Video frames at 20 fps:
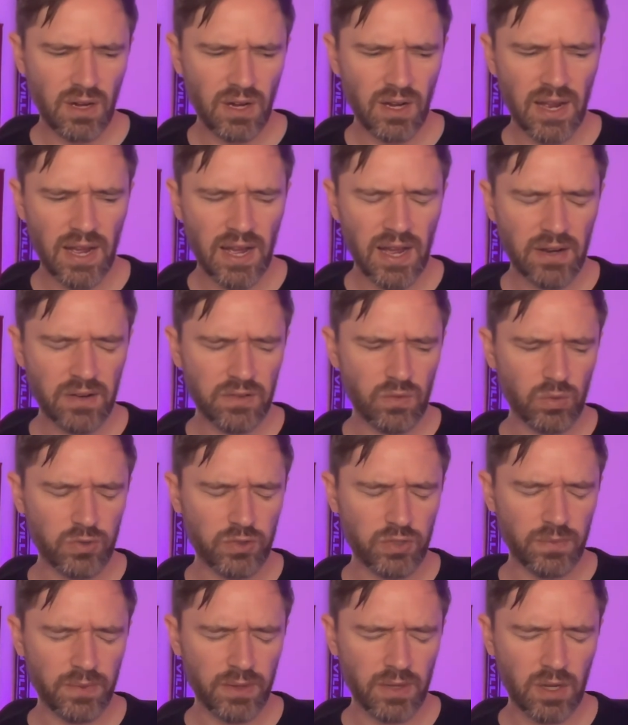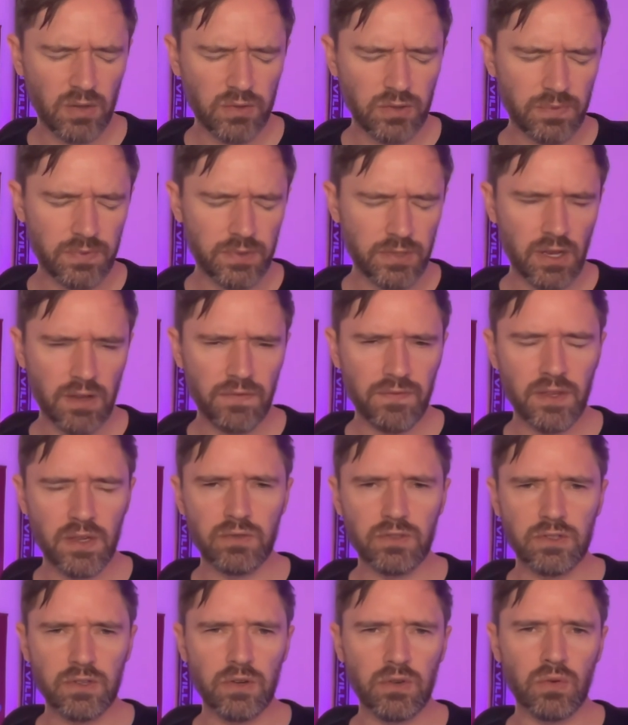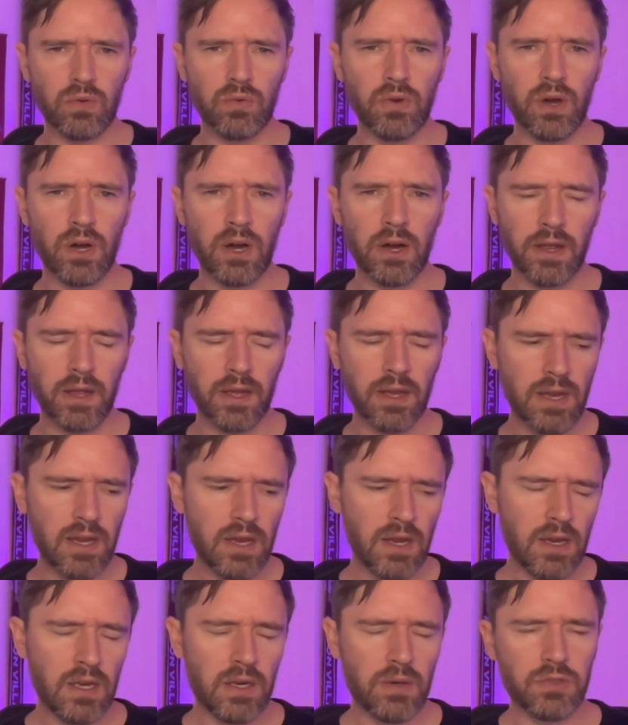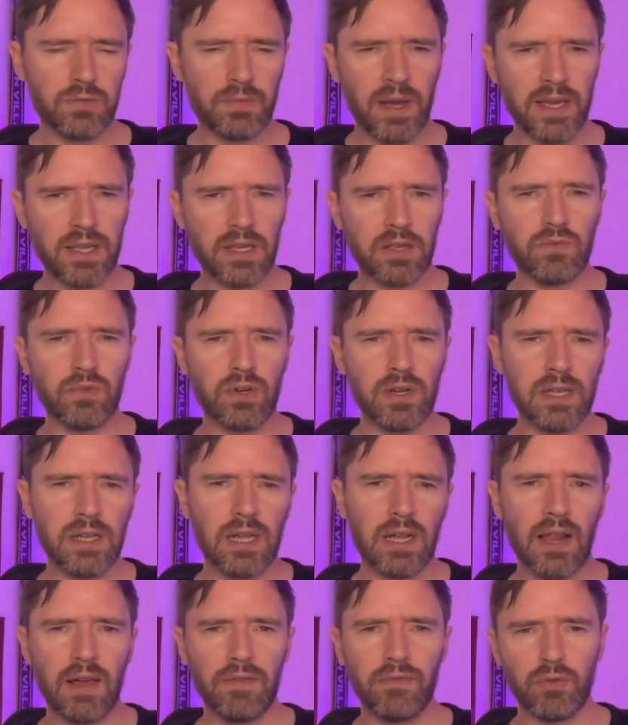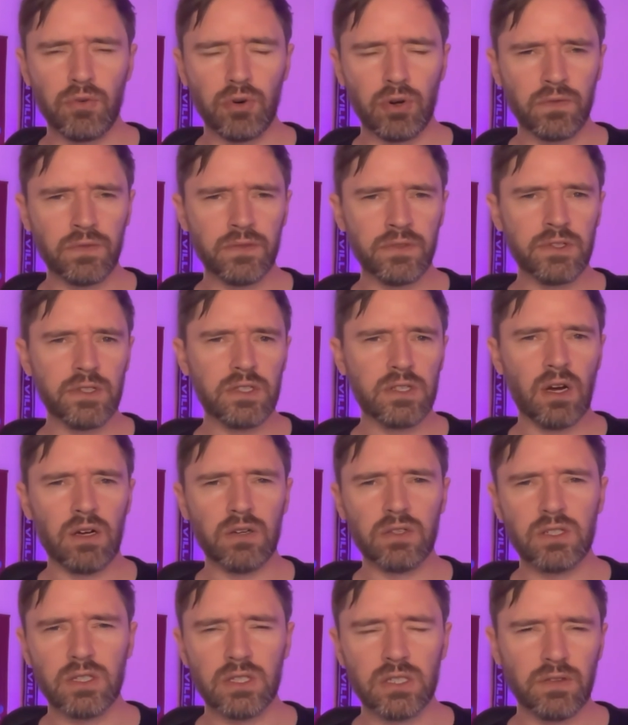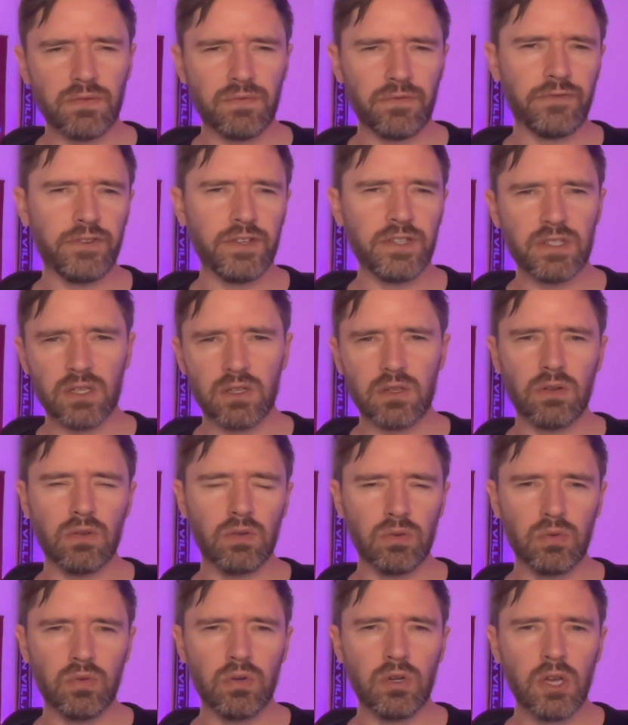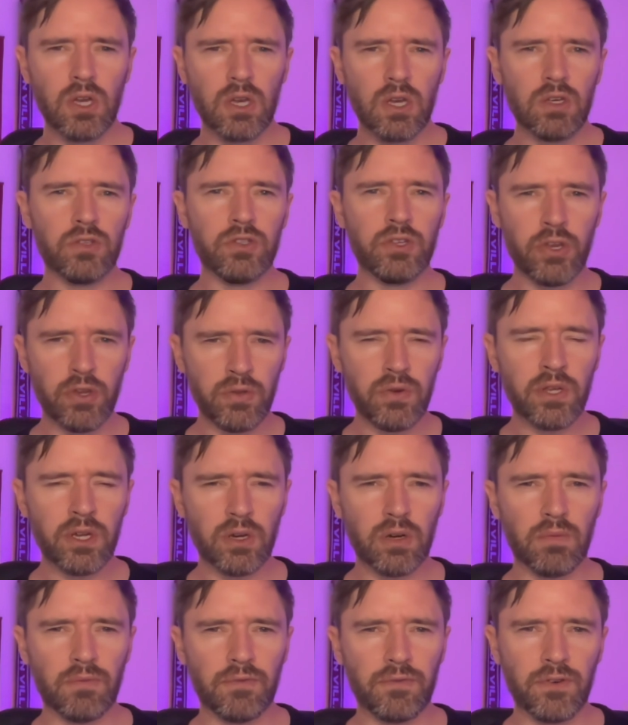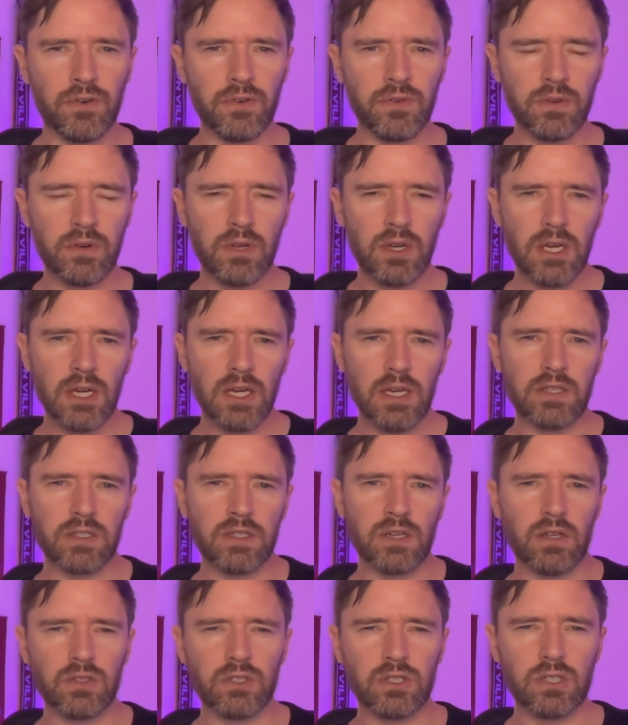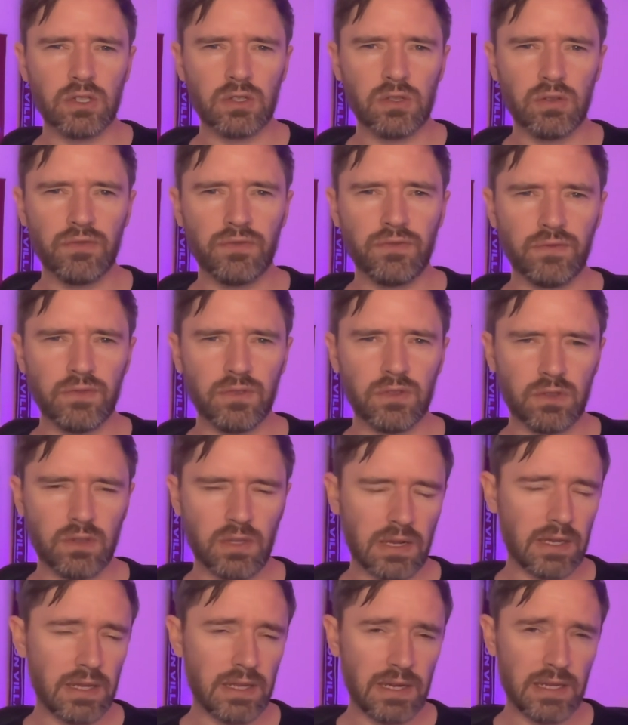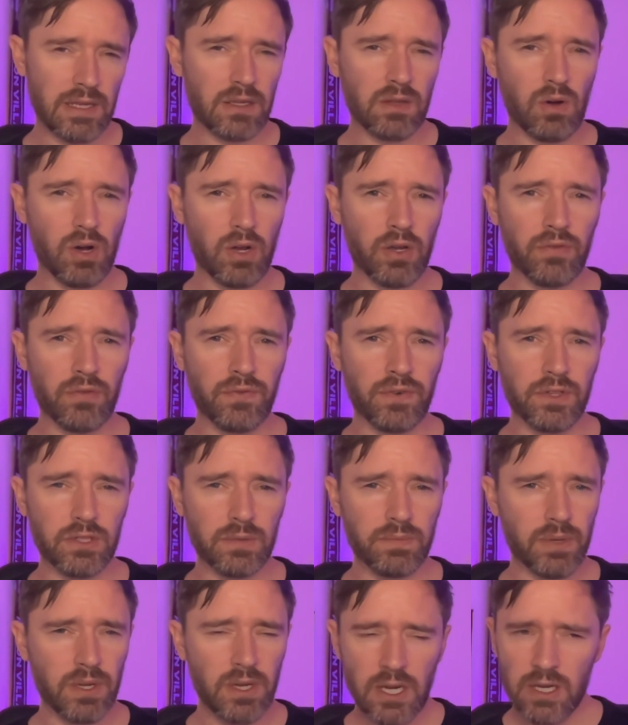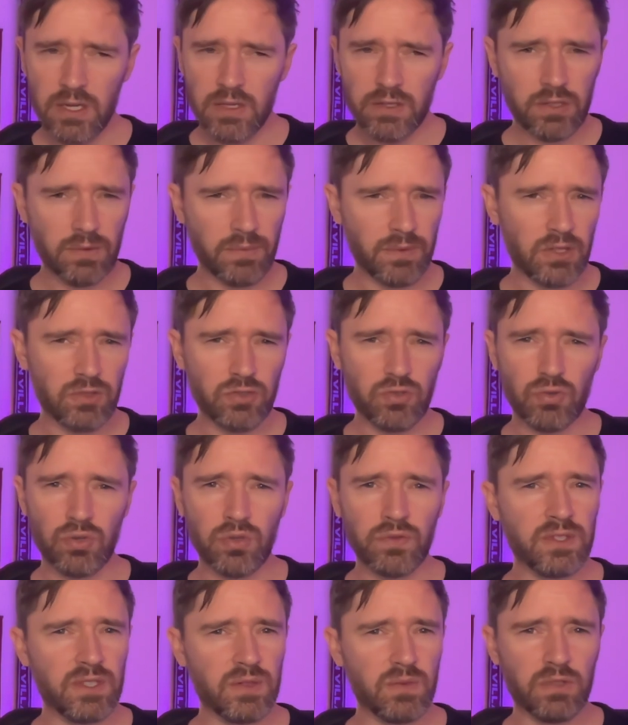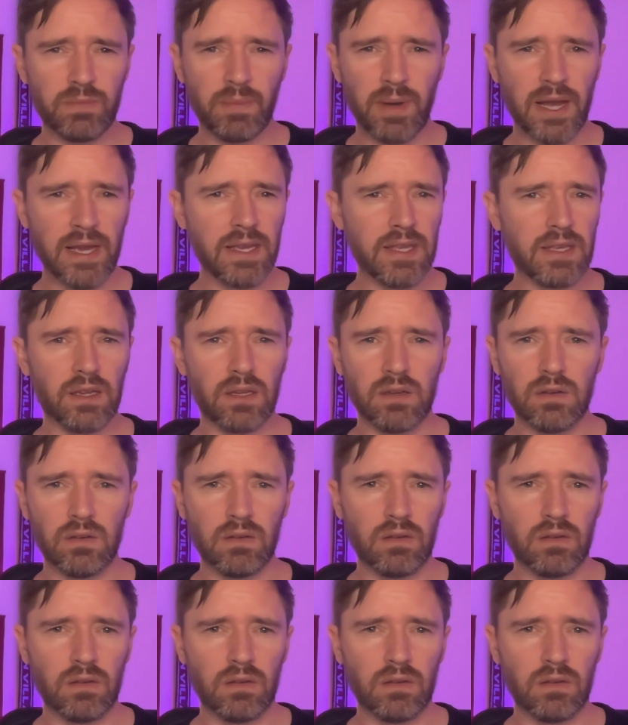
And something I was observing he was doing all night, he was making really clever runs. He's not just a physical unit up front. He's not just clearly quite a good finisher, but some of those runs he was making,